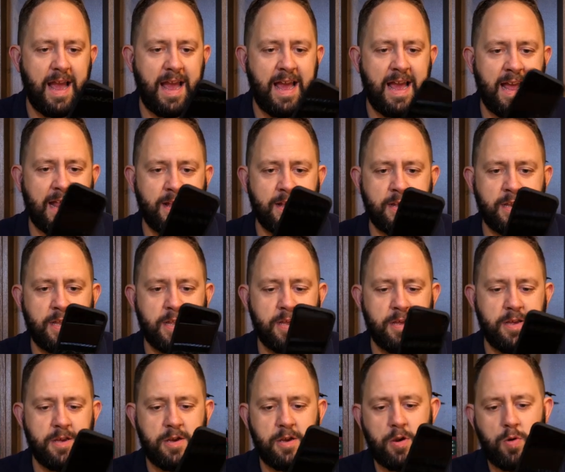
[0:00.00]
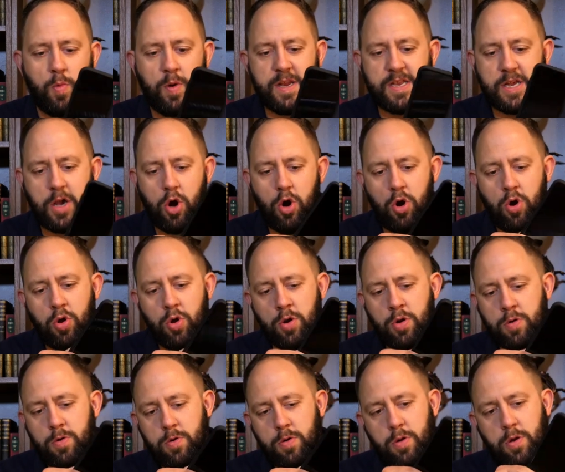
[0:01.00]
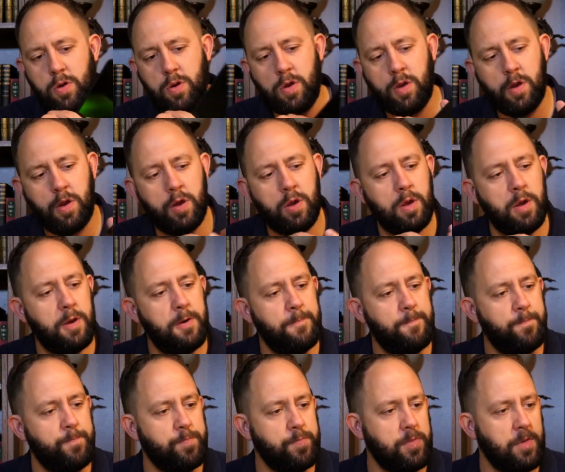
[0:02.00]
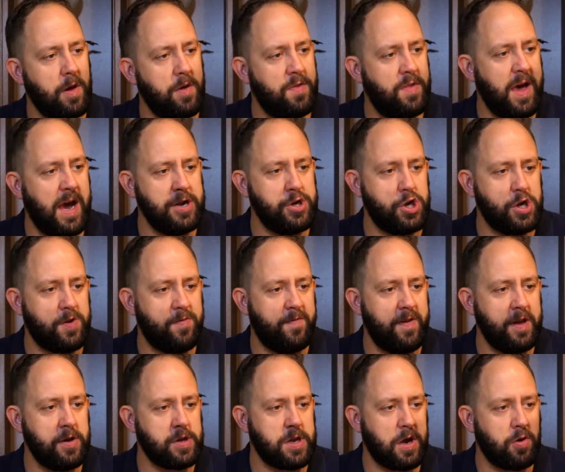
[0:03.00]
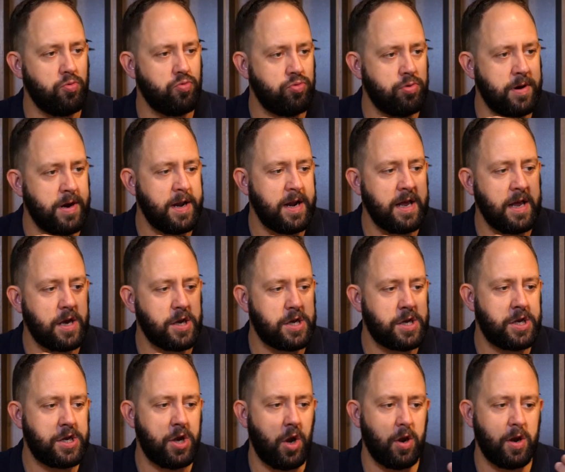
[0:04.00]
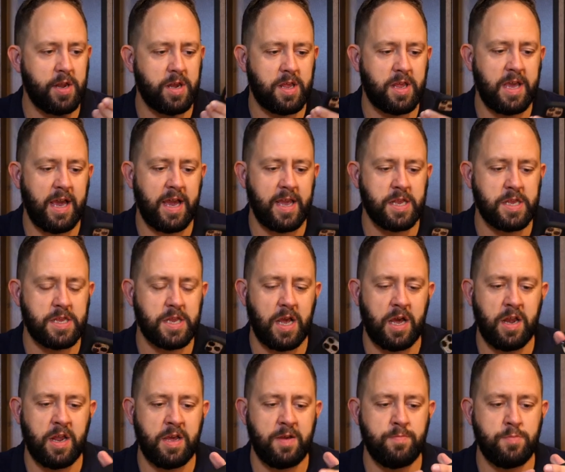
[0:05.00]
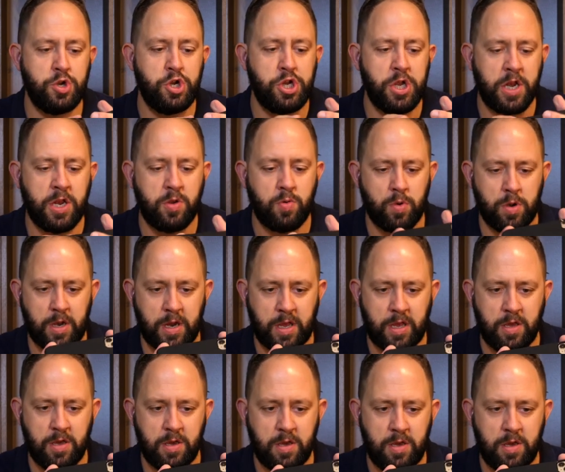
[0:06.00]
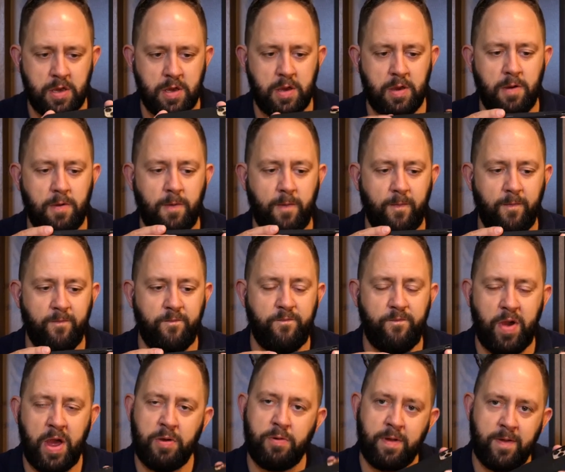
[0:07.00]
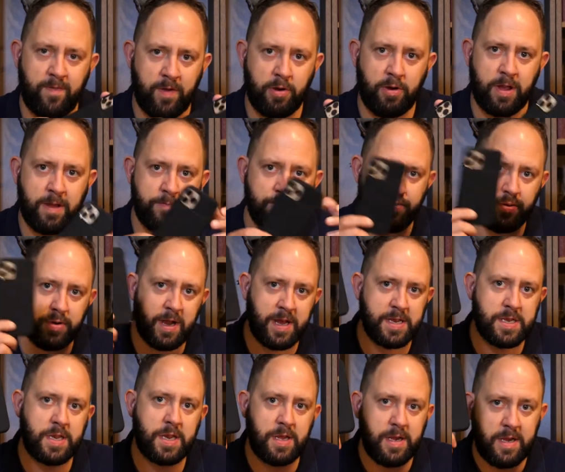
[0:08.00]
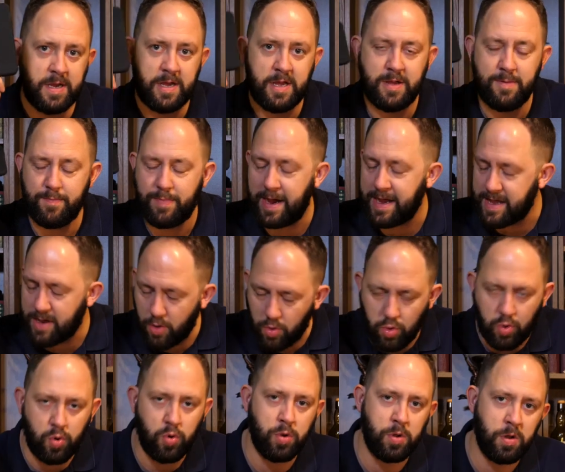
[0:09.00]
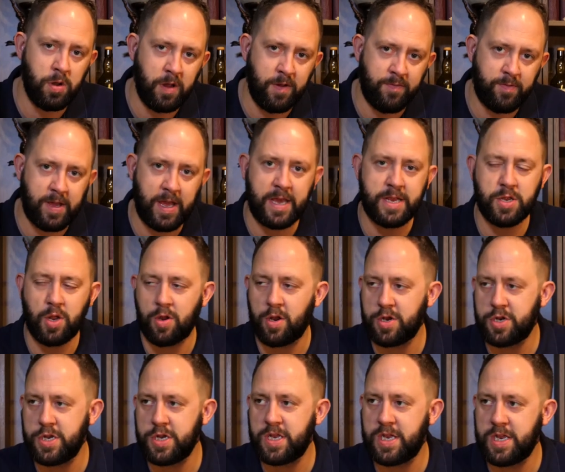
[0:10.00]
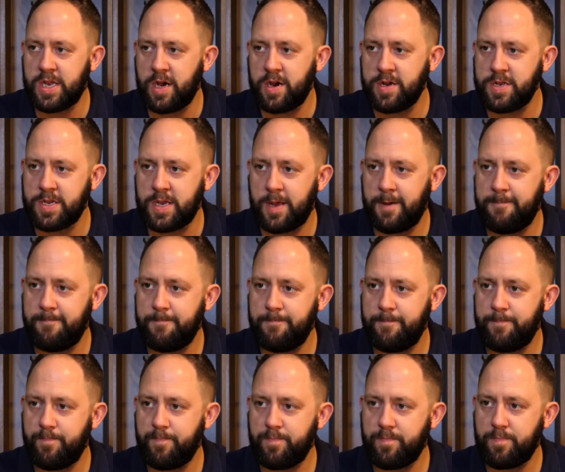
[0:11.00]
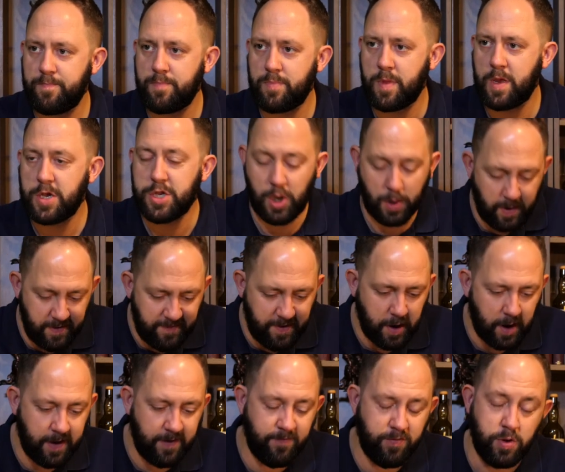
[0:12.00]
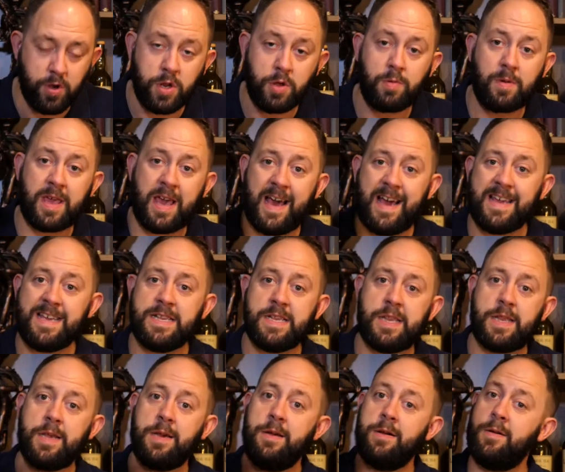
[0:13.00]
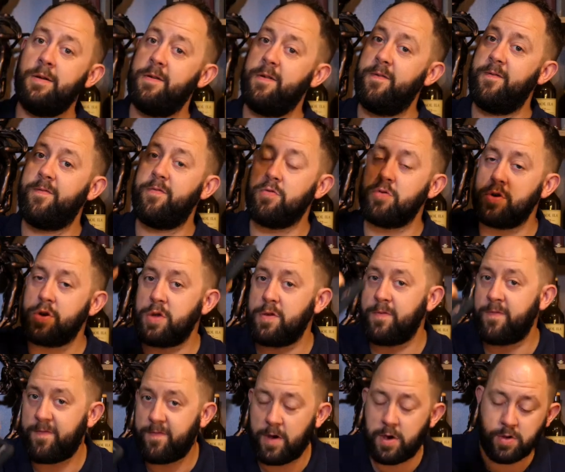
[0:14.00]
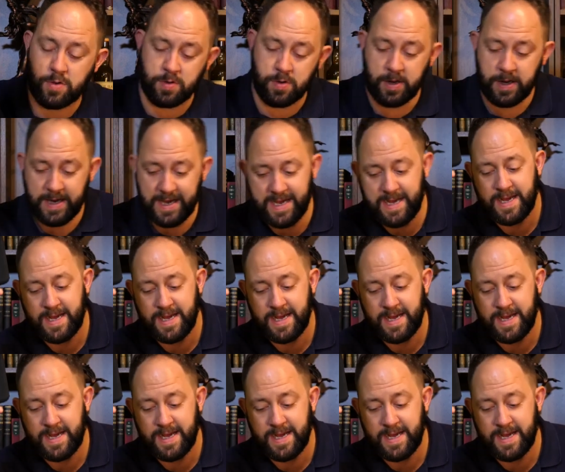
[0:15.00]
and when it's on, that just feels like a really solid case, and I am genuinely very, very impressed by all of Caseology's designs. So if you're looking for a new case for a new phone,